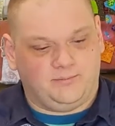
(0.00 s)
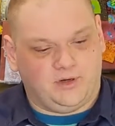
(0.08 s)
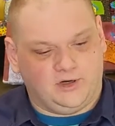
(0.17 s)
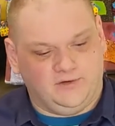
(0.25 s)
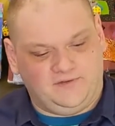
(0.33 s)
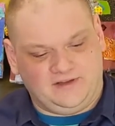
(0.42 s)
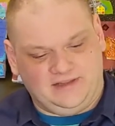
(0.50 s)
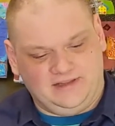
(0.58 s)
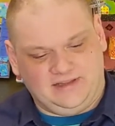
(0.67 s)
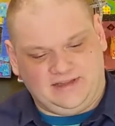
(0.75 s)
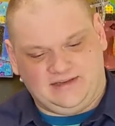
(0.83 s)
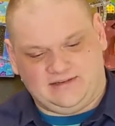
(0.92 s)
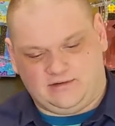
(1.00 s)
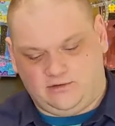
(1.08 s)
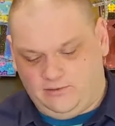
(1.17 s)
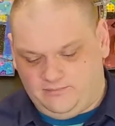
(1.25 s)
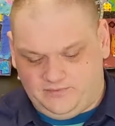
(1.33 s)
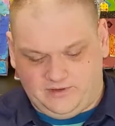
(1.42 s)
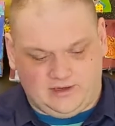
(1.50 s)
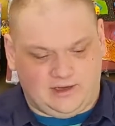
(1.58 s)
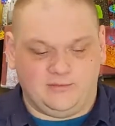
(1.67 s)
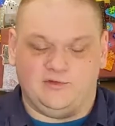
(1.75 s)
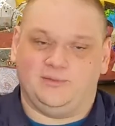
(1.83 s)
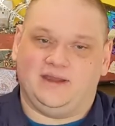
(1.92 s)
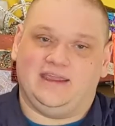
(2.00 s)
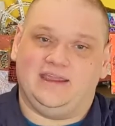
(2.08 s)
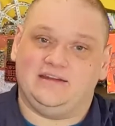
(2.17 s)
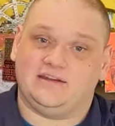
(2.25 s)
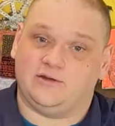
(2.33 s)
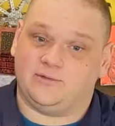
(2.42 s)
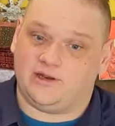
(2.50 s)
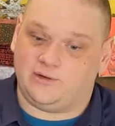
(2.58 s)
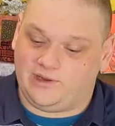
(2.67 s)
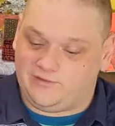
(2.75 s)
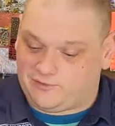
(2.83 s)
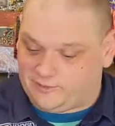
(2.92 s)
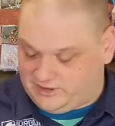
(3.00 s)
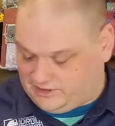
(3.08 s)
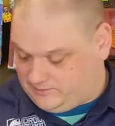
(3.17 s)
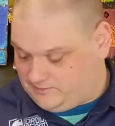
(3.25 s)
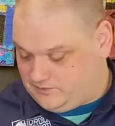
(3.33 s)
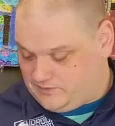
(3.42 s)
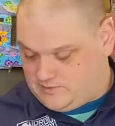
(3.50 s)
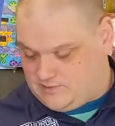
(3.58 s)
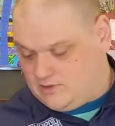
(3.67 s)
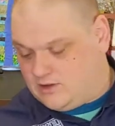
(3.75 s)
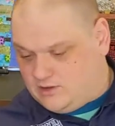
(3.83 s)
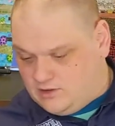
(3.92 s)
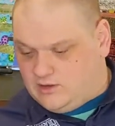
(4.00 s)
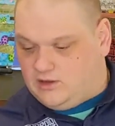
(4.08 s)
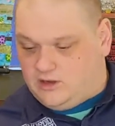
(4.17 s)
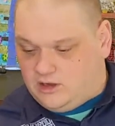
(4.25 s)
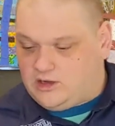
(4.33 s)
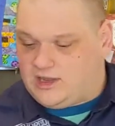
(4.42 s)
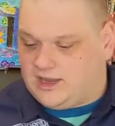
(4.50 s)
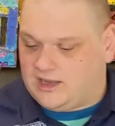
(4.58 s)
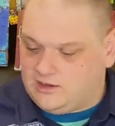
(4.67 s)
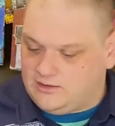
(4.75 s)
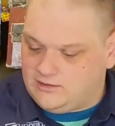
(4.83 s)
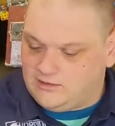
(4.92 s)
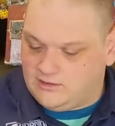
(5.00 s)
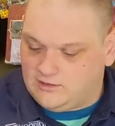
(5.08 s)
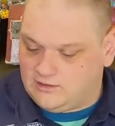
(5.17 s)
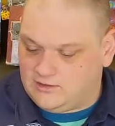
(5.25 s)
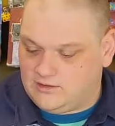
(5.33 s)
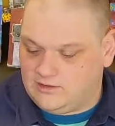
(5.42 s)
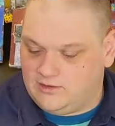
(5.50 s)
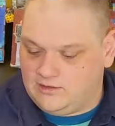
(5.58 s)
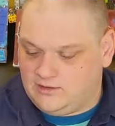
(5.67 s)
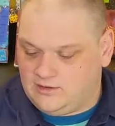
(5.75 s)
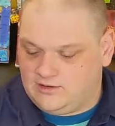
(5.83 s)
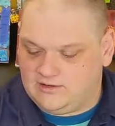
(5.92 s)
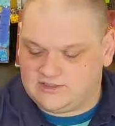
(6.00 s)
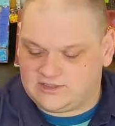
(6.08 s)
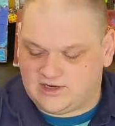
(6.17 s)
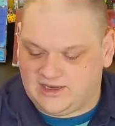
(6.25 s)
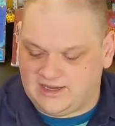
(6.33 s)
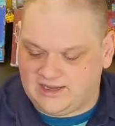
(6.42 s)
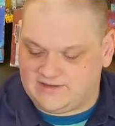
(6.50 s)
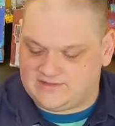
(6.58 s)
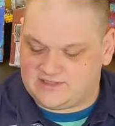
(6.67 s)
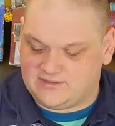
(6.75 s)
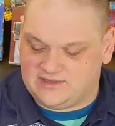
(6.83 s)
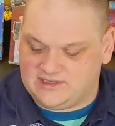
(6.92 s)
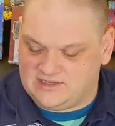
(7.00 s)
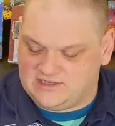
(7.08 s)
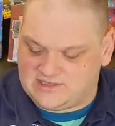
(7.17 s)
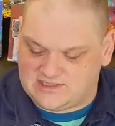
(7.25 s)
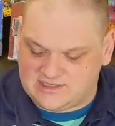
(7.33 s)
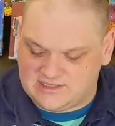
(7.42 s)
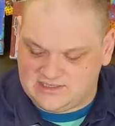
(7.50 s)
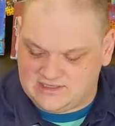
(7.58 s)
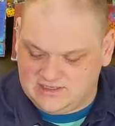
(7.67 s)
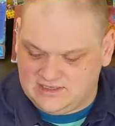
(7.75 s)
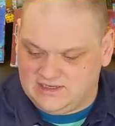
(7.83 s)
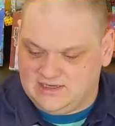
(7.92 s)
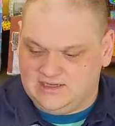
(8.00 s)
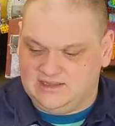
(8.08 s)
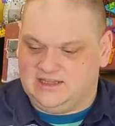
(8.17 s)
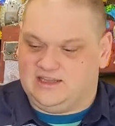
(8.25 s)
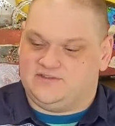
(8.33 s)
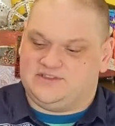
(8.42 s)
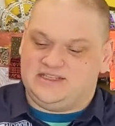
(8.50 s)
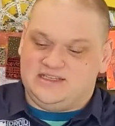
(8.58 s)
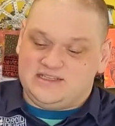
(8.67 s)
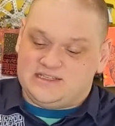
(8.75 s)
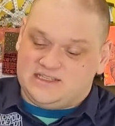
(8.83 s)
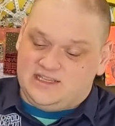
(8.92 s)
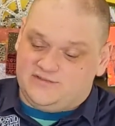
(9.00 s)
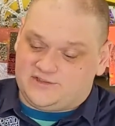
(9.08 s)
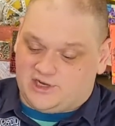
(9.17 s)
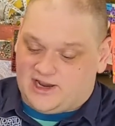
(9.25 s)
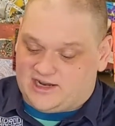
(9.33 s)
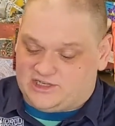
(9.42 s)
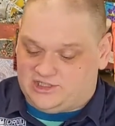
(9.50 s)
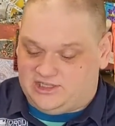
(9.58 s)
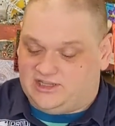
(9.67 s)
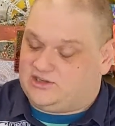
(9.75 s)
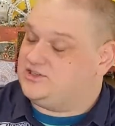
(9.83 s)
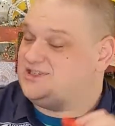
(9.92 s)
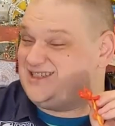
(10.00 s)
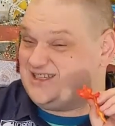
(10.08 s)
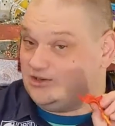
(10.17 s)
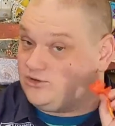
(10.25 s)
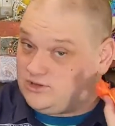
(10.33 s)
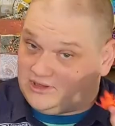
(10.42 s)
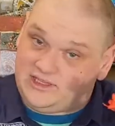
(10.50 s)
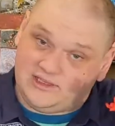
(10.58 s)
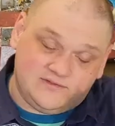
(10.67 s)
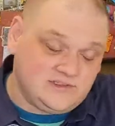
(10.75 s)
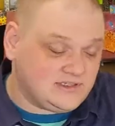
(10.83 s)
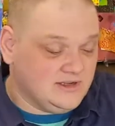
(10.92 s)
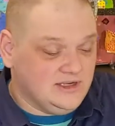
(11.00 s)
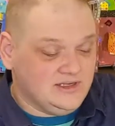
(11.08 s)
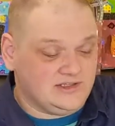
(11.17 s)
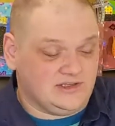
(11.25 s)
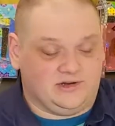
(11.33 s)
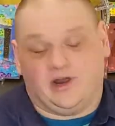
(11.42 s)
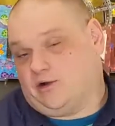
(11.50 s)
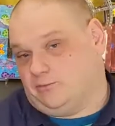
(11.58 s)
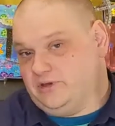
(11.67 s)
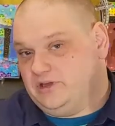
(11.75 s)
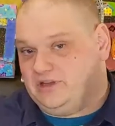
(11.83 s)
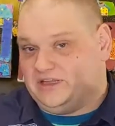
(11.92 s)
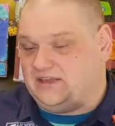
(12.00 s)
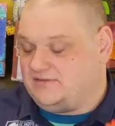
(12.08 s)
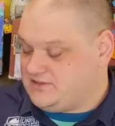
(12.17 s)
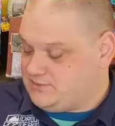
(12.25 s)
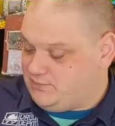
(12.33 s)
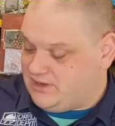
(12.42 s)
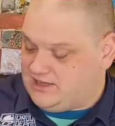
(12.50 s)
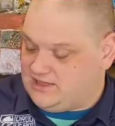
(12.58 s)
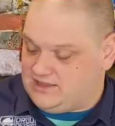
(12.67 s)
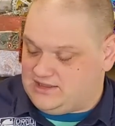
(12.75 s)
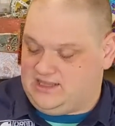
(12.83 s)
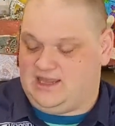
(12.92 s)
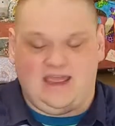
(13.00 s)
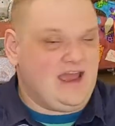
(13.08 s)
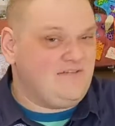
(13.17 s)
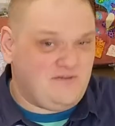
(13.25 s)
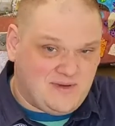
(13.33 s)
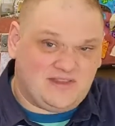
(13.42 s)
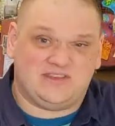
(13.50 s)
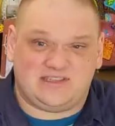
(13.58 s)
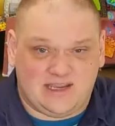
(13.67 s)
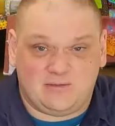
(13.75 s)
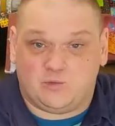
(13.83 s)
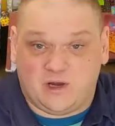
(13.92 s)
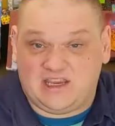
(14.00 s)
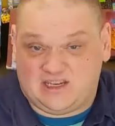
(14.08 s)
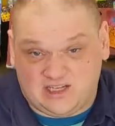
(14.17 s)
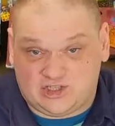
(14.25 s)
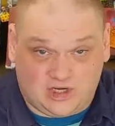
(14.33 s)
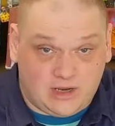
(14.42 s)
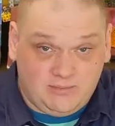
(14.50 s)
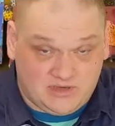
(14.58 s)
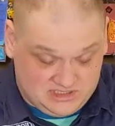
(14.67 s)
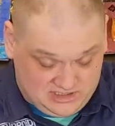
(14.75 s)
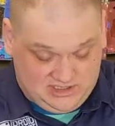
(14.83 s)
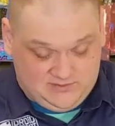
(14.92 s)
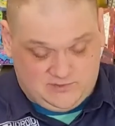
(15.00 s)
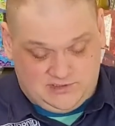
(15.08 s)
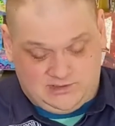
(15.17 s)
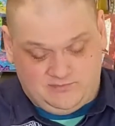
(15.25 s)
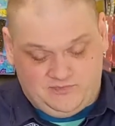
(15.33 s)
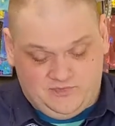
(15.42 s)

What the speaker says: Perfectly landed. Oh, I moved my hand and it ran away from me. Okay, let's try to have some of these leaves. These leaves are actually, they're silk leaves, so they're not real leaves, but they have about the same weight and shape as leaves. So